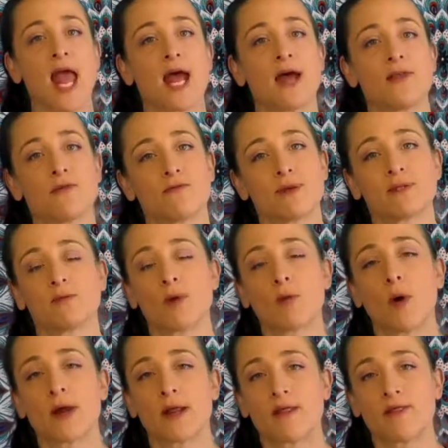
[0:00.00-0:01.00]
And the reason we
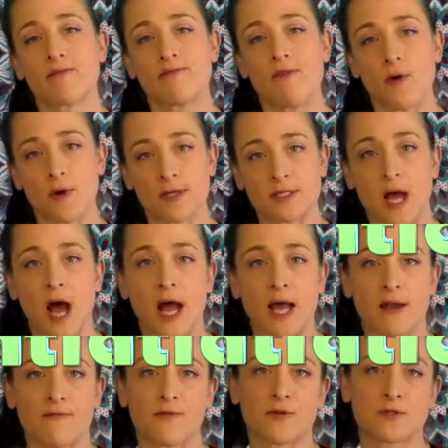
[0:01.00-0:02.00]
want to focus
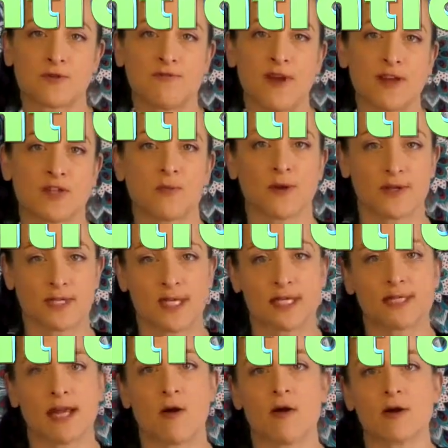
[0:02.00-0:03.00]
on fruits and vegetables is they